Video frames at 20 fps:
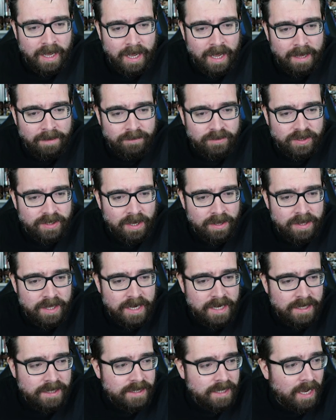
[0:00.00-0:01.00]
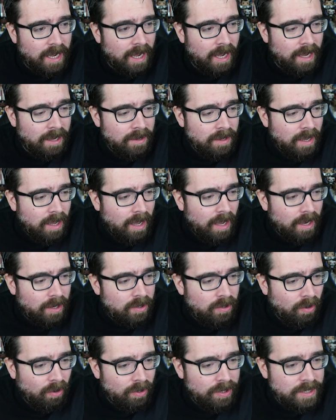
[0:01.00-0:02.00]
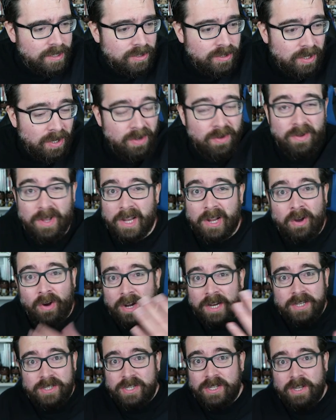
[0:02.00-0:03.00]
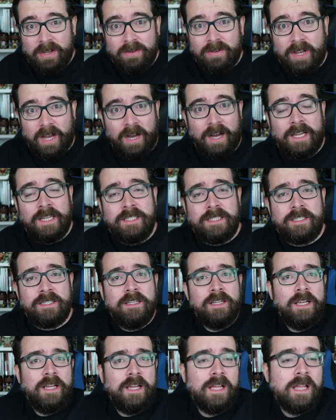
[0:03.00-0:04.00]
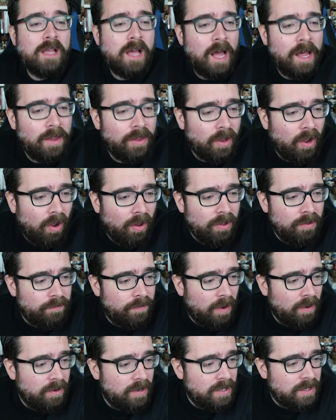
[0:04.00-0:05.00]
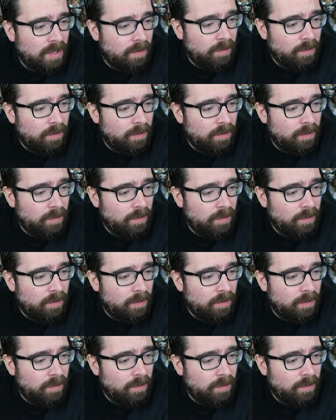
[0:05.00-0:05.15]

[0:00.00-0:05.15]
So these are according to you guys on the voting